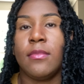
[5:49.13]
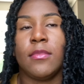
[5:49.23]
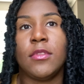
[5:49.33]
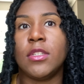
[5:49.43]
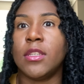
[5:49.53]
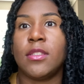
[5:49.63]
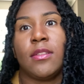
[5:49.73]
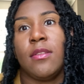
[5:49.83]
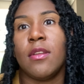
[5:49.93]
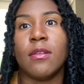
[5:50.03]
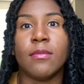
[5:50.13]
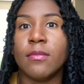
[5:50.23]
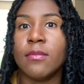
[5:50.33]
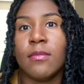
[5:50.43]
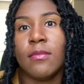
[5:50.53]
just, you know,
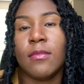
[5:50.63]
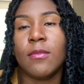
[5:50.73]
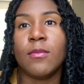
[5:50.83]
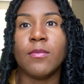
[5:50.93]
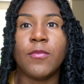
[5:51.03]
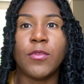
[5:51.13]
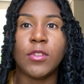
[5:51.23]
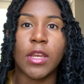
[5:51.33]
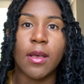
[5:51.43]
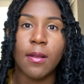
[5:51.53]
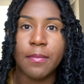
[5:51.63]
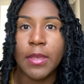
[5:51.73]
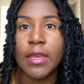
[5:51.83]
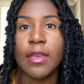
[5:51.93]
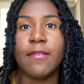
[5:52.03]
to help
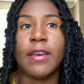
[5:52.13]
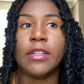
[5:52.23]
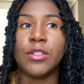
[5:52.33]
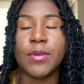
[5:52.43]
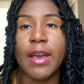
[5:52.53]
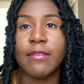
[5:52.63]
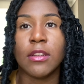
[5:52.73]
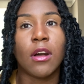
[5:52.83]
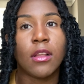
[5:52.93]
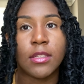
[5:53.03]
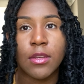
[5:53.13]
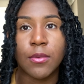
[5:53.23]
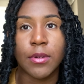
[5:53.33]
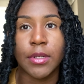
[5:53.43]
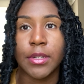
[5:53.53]
me if I do have an Aldi
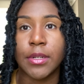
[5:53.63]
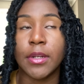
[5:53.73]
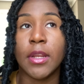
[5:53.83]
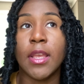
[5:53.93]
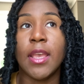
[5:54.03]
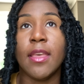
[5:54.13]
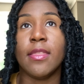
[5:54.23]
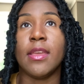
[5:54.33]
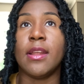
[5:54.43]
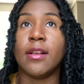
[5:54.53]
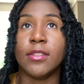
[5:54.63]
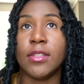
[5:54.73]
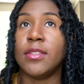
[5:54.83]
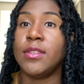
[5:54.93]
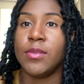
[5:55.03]
order, then I'll
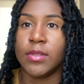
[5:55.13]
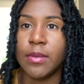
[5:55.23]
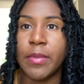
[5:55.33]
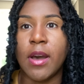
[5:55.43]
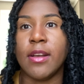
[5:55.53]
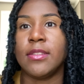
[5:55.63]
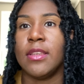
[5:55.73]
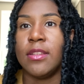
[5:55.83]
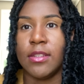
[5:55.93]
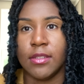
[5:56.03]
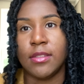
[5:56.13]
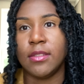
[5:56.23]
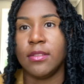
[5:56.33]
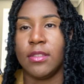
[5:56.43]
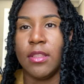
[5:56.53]
just use the box and
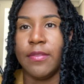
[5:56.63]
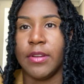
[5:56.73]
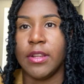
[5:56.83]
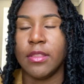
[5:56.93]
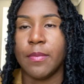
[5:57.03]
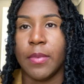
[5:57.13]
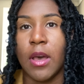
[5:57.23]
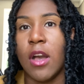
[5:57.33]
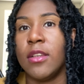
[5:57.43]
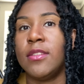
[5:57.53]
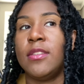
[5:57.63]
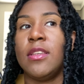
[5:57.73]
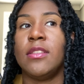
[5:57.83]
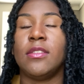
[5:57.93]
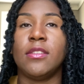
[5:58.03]
just deliver it in the box
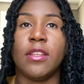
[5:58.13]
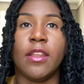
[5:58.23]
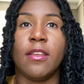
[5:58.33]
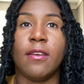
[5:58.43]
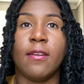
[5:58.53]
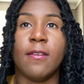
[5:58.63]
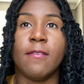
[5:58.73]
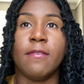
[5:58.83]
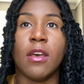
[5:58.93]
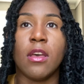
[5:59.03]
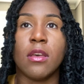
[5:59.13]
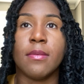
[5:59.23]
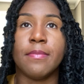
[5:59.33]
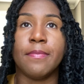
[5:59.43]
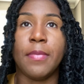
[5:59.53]
instead of
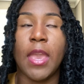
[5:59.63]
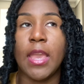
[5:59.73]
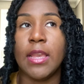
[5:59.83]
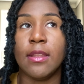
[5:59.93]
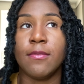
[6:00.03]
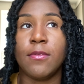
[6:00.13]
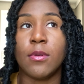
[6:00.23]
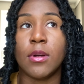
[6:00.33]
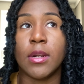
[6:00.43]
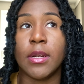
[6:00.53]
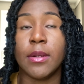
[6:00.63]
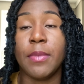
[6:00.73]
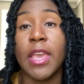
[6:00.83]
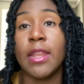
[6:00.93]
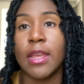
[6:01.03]
paying
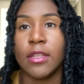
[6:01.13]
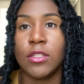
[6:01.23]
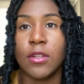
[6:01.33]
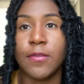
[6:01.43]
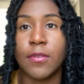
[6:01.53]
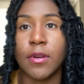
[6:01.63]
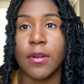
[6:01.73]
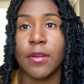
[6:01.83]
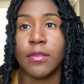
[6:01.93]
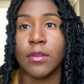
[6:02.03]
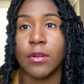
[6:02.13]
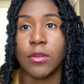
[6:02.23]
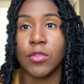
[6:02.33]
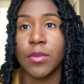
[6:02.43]
extra for the grocery